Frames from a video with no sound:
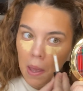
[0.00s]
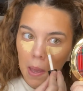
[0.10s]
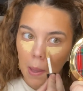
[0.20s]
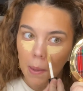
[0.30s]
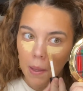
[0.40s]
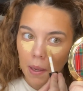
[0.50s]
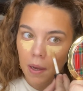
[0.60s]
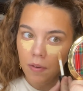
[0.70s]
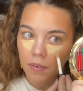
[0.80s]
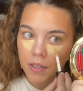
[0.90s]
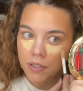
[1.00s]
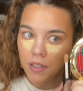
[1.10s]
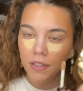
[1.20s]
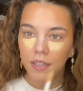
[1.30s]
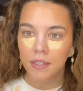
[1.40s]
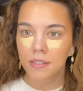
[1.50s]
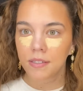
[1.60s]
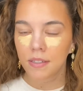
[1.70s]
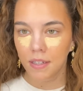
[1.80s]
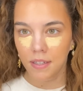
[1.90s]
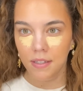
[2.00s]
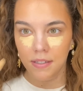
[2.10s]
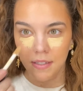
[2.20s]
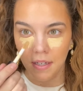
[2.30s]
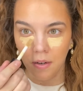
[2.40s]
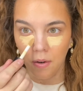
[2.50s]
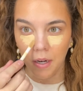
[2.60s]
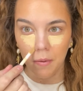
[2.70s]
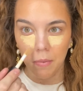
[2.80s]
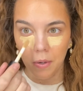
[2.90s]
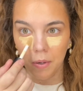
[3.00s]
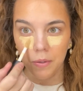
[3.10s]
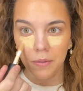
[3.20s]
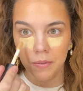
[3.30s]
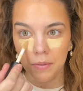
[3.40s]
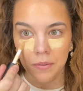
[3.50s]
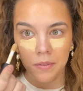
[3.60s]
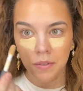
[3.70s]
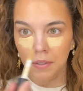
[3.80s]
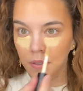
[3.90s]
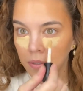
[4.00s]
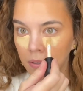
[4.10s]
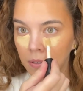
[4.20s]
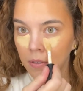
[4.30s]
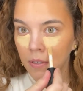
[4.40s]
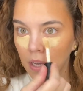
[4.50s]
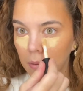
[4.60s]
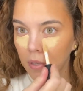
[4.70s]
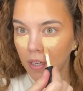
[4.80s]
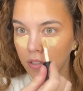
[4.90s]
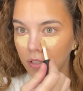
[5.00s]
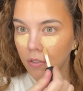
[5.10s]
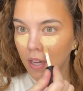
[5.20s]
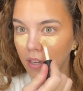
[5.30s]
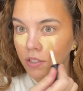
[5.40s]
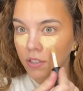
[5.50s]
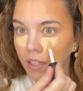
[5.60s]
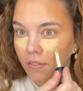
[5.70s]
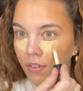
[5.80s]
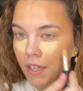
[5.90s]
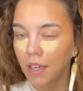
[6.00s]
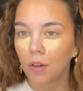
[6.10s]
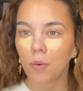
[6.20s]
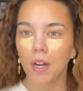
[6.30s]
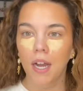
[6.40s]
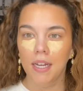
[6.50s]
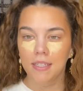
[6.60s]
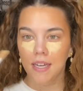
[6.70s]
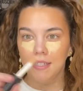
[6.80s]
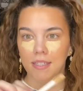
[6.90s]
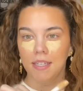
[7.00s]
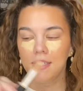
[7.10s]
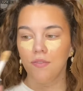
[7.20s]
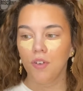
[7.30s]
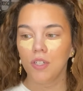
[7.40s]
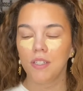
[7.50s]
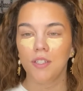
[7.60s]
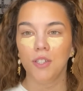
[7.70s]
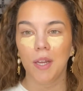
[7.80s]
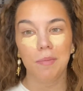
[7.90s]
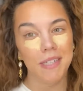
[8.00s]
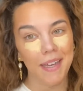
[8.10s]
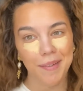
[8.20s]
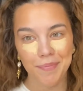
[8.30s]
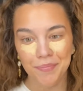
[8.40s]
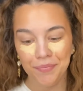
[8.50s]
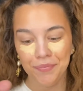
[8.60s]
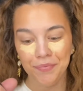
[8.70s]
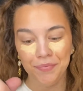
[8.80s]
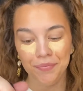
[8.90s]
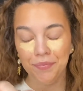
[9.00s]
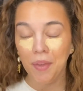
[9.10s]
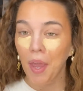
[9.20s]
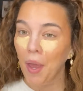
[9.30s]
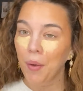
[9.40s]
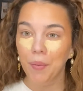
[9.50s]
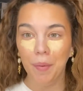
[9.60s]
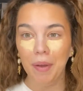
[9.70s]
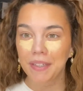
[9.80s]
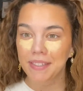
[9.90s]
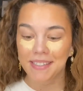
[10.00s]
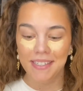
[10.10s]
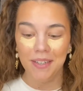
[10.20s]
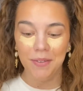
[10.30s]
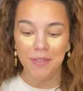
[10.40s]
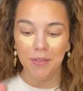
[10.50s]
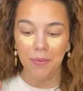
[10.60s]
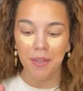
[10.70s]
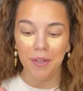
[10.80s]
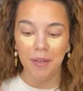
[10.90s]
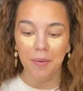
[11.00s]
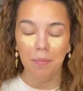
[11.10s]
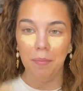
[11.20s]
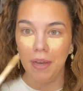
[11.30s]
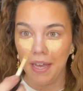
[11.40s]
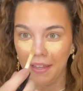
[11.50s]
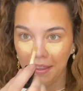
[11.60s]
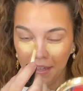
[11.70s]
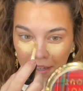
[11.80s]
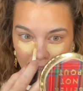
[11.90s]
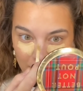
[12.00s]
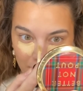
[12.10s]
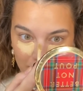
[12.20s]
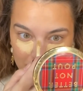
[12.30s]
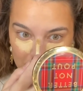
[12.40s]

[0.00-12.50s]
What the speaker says: And the coverage on this is incredible. I'm gonna do actually a video where I test this versus the Shape Tape. We're about to see who's the winner, but this